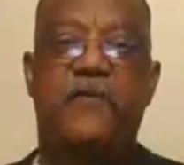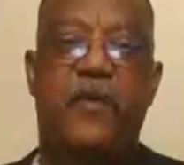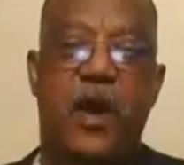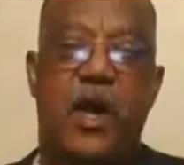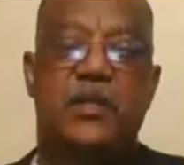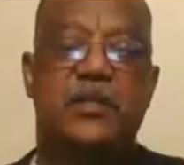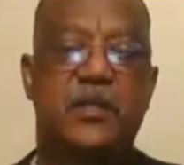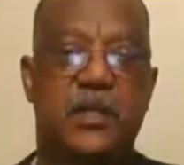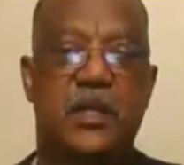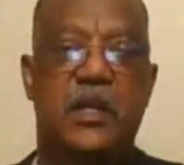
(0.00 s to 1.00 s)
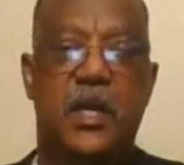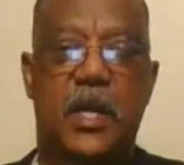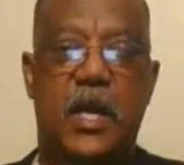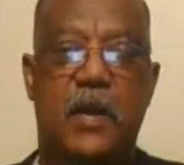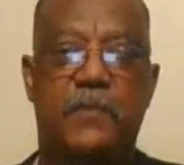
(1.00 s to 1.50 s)
of thought,
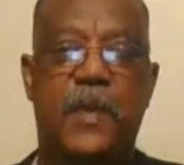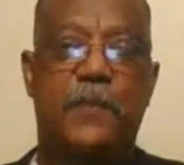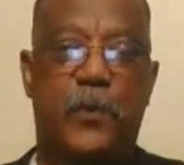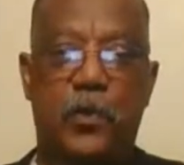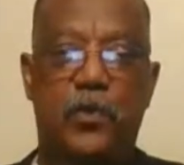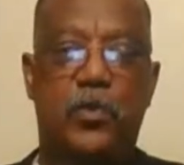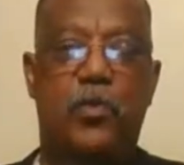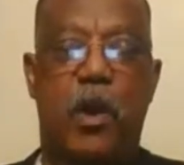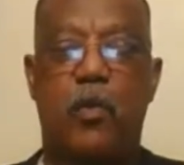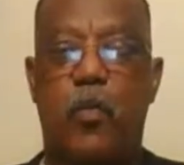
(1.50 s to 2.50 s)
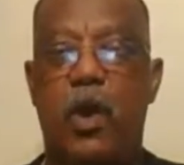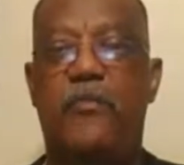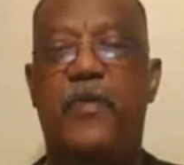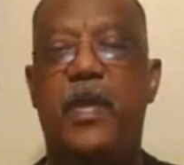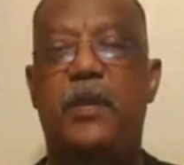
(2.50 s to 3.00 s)
people who are
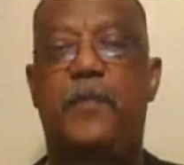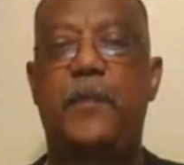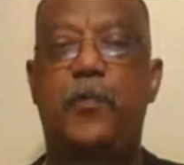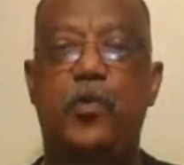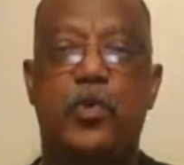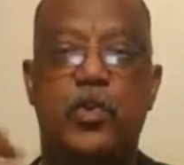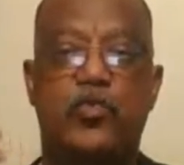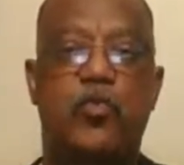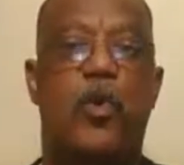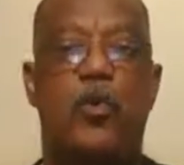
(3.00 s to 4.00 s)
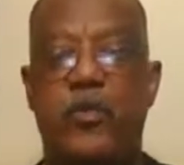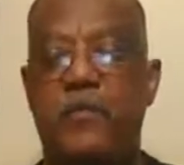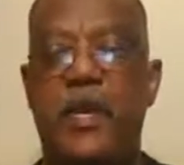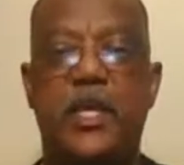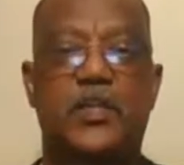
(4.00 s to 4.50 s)
wealthy, people who control the
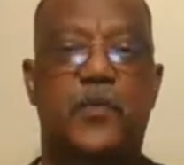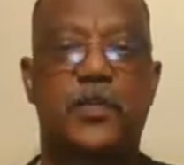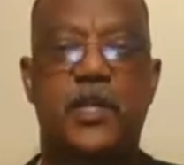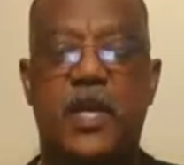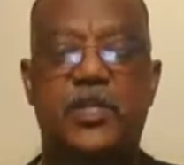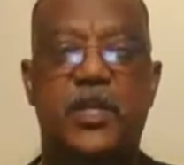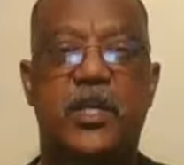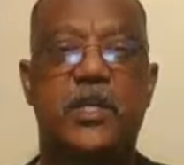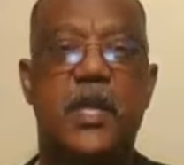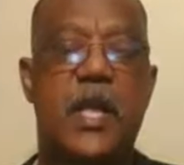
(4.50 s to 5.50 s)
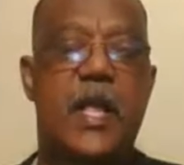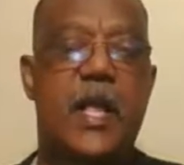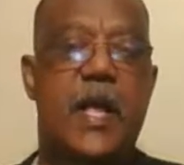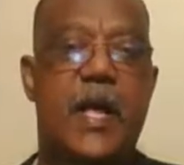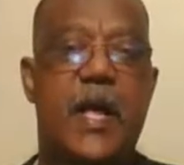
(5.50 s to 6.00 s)
means of production,
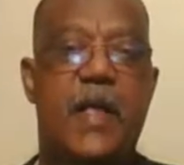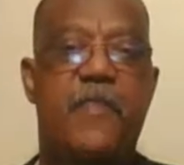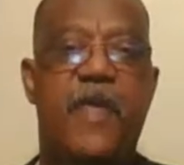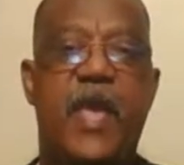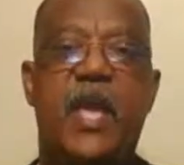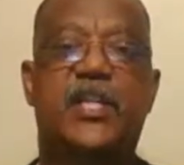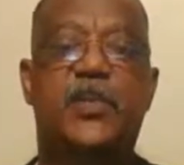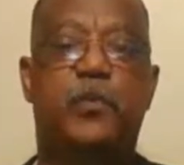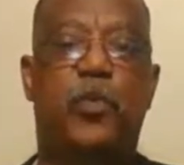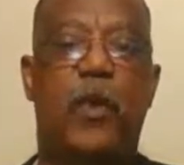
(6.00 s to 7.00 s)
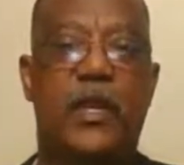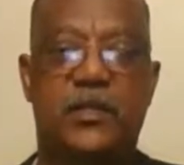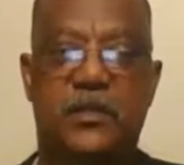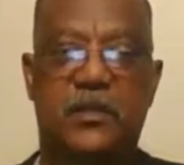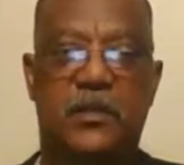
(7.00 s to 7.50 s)
they
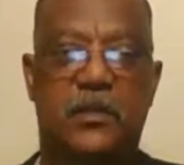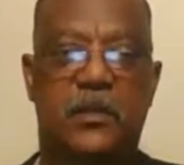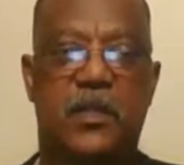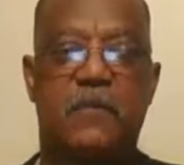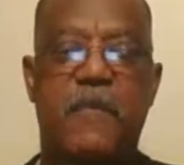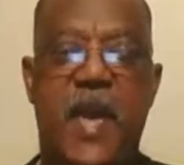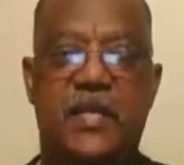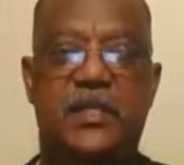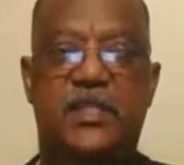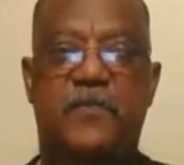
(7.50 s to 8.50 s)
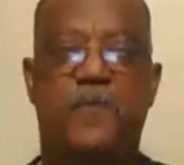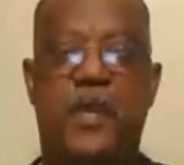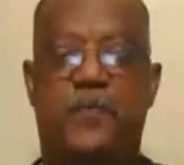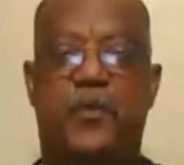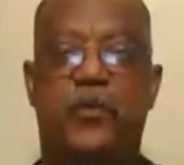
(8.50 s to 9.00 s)
exploit the masses of
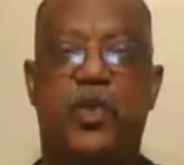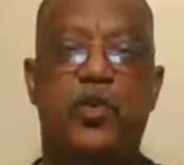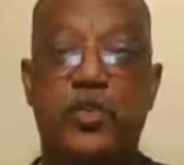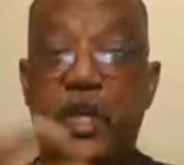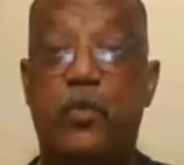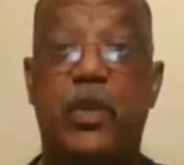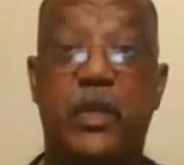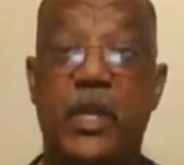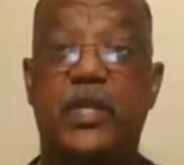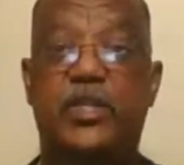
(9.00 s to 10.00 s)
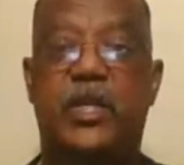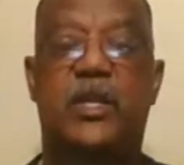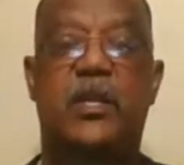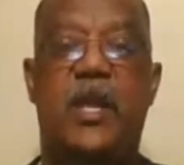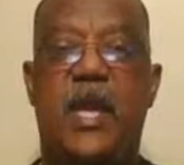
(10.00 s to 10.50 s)
people using
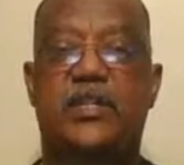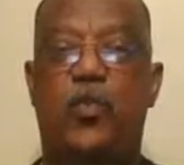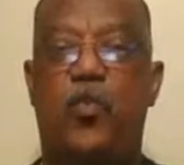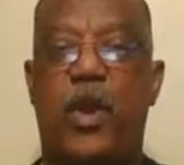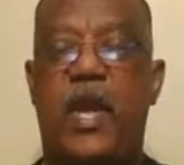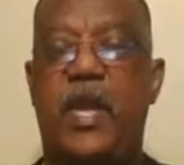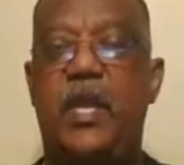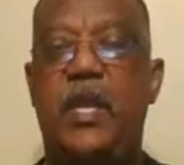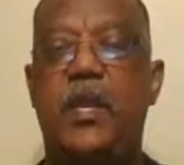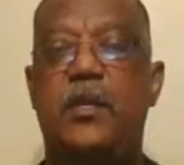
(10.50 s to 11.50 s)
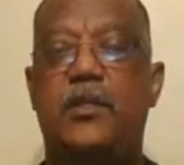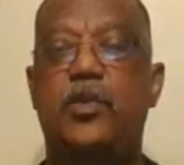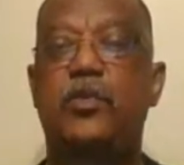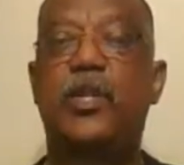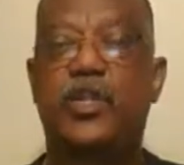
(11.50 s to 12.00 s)
religion as a way
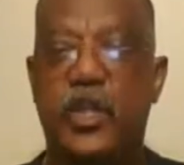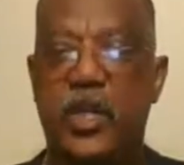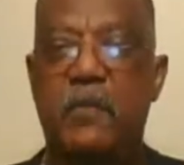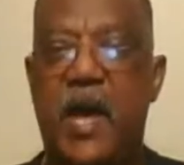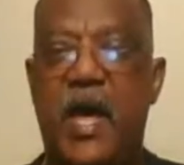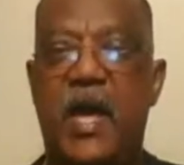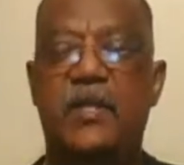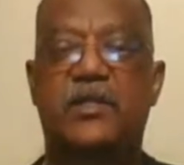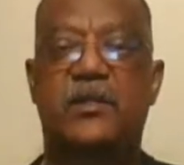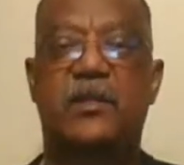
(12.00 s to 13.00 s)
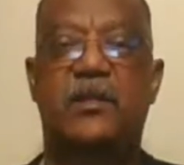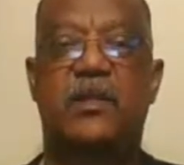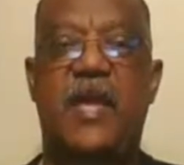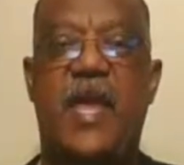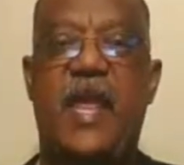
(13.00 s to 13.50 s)
to legitimize
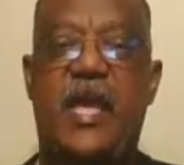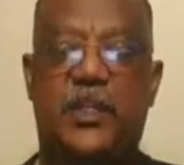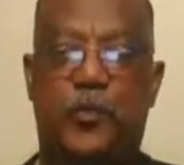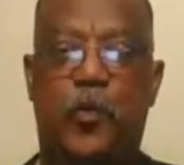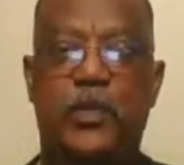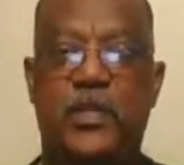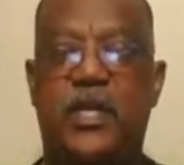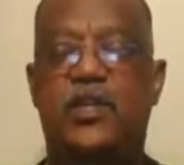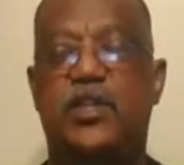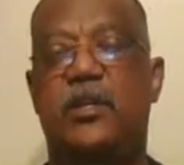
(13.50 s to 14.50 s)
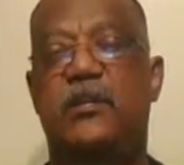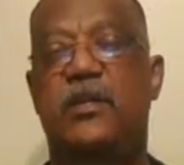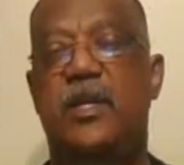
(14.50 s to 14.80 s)
that exploitation.